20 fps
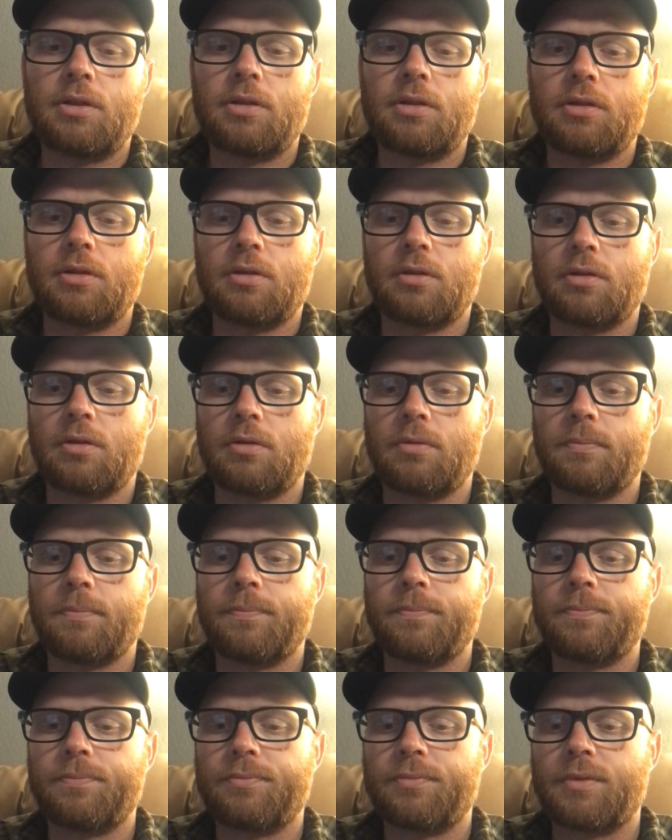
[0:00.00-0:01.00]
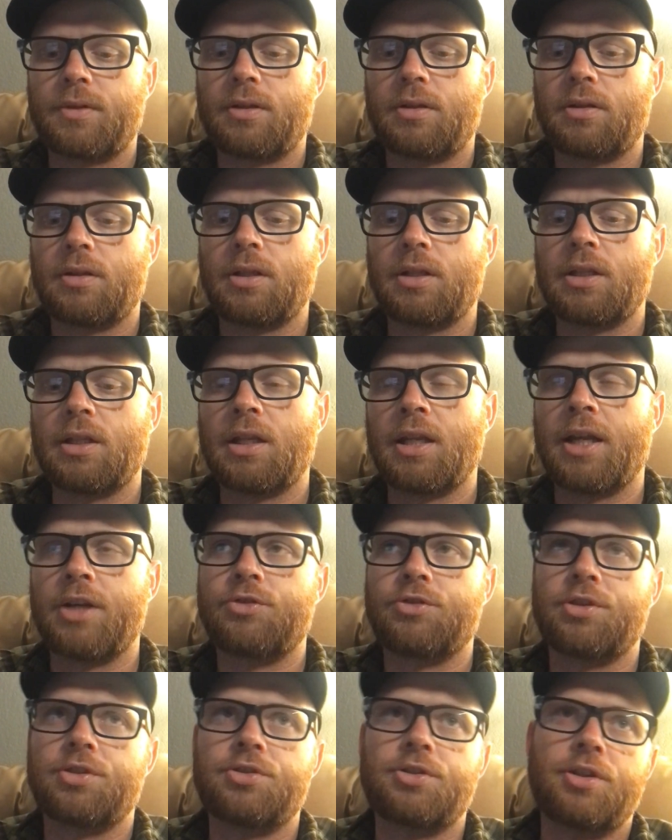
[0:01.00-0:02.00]
Um, and the
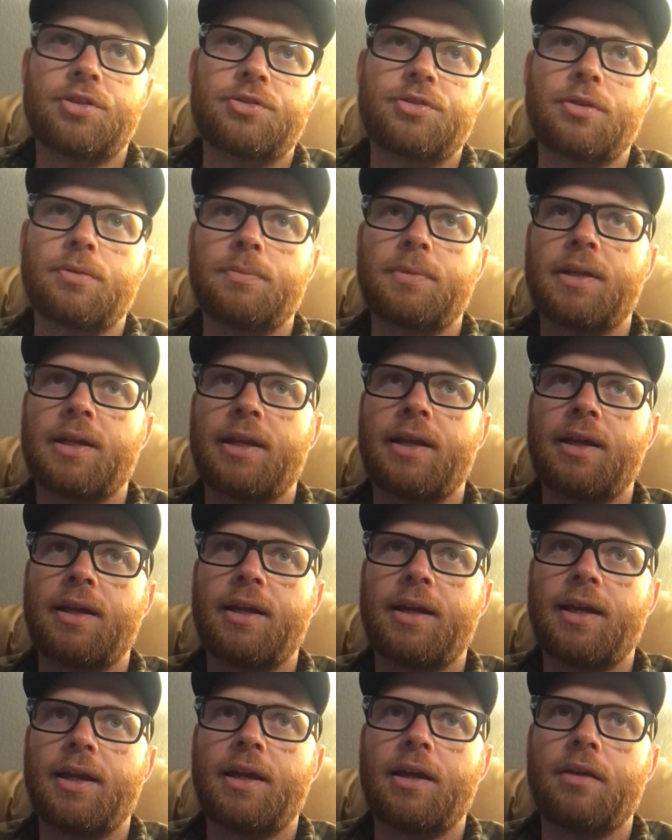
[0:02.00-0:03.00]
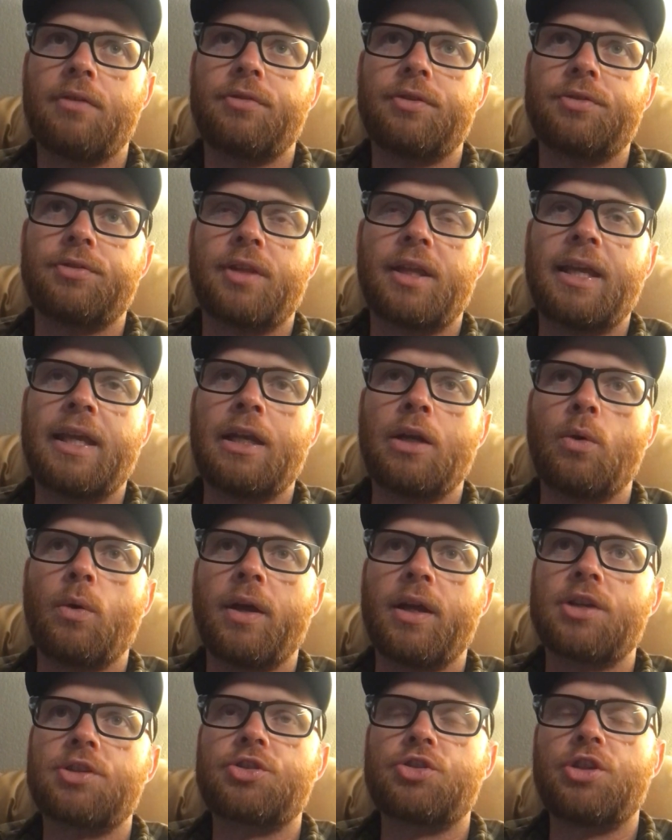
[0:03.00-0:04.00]
nitrous system that I have is the
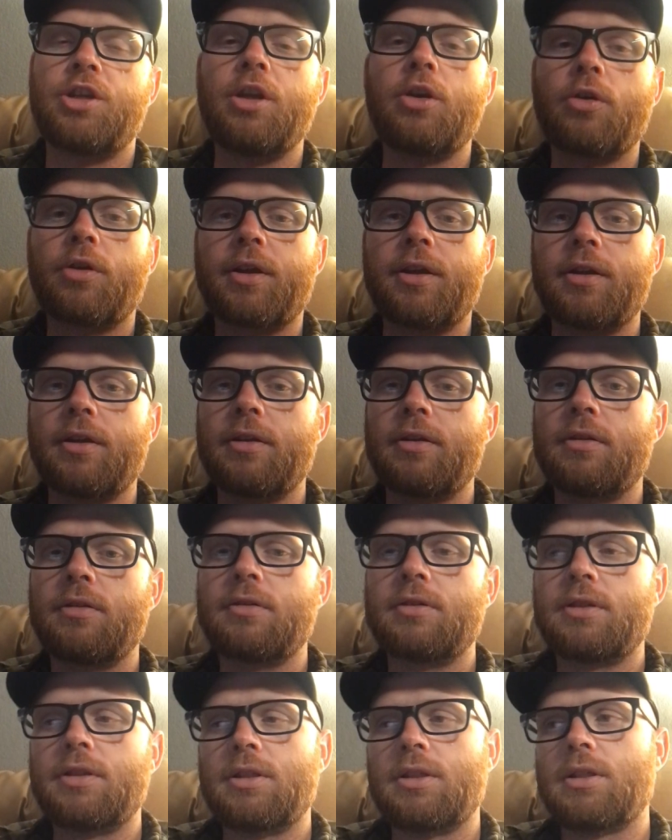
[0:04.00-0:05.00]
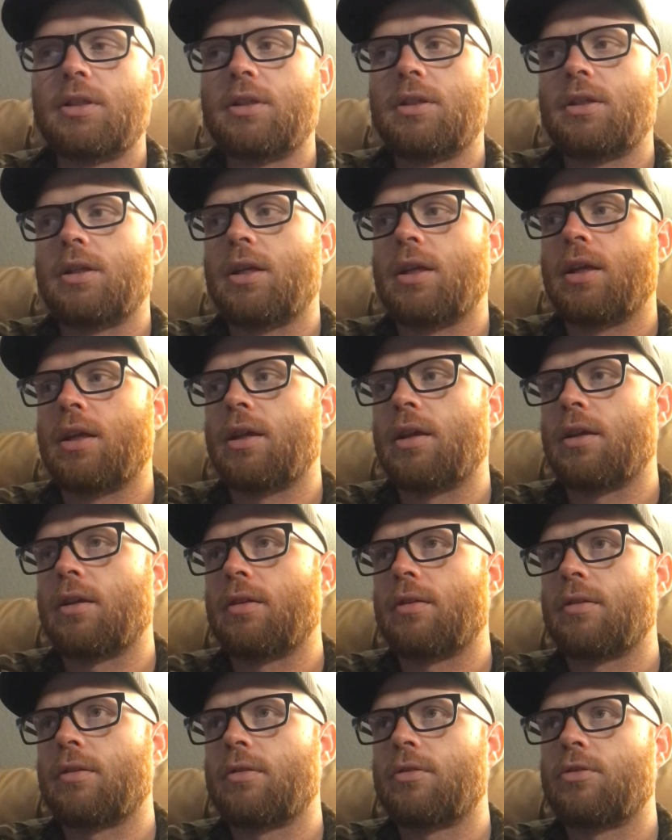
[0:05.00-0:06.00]
NOS cheater kit,
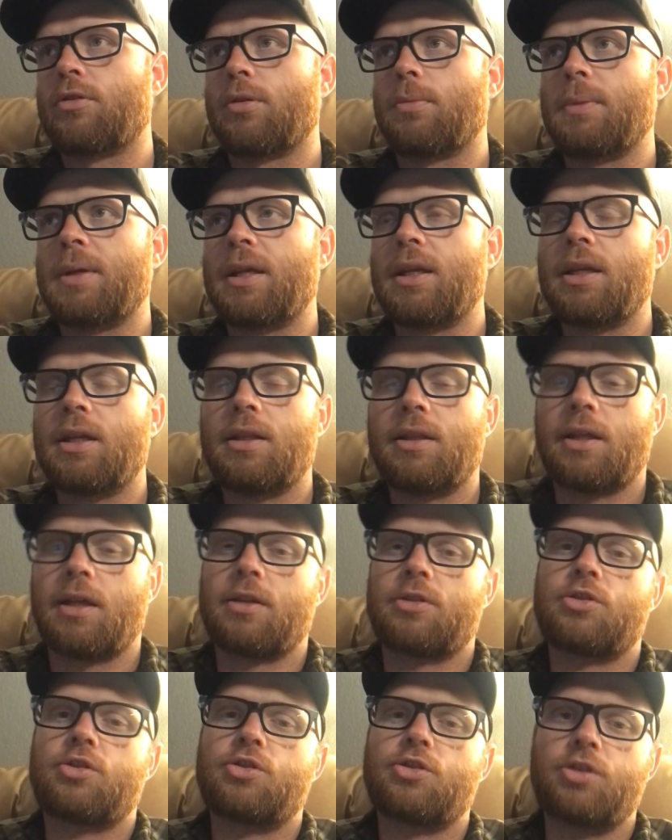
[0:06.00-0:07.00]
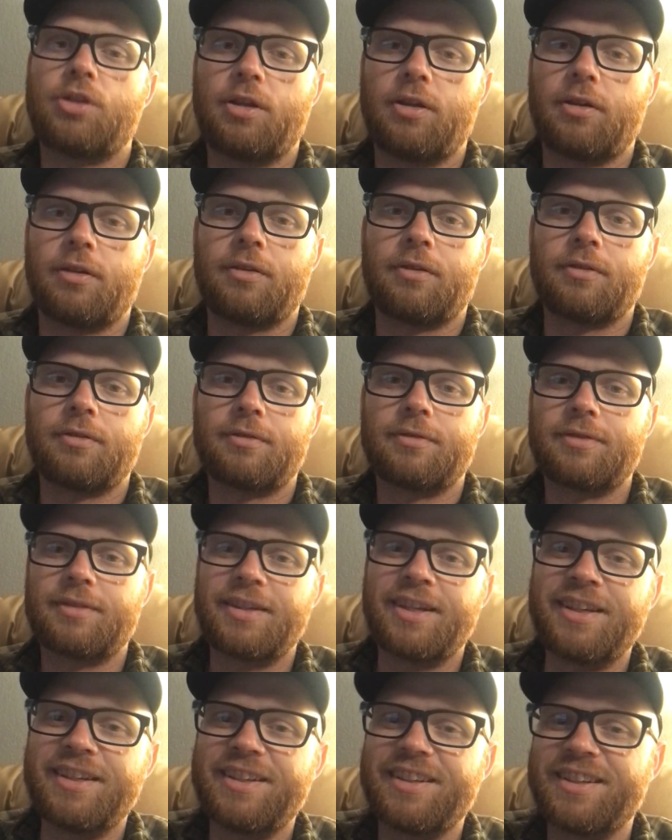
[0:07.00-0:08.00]
and to me, that's cheating.
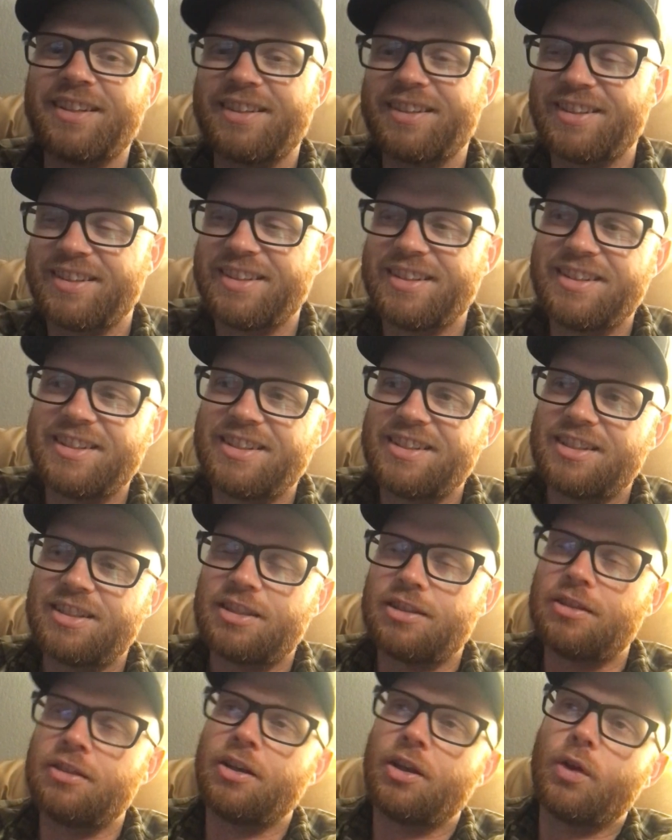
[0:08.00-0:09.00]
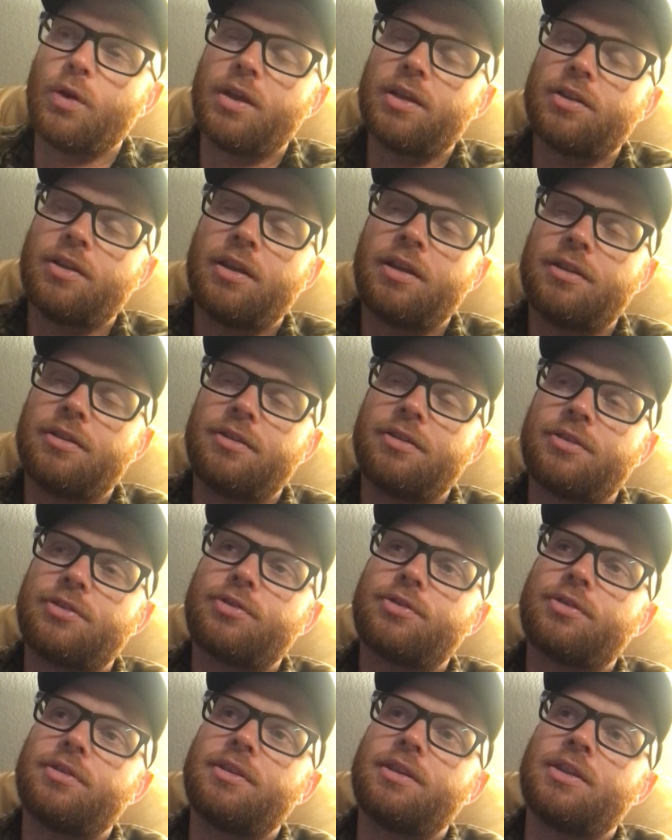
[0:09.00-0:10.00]

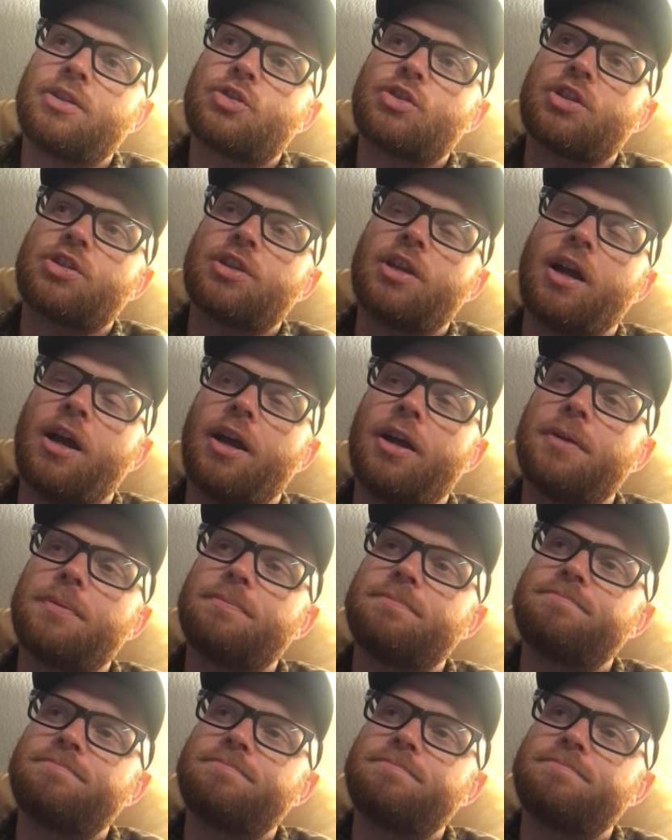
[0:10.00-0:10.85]
It's just not.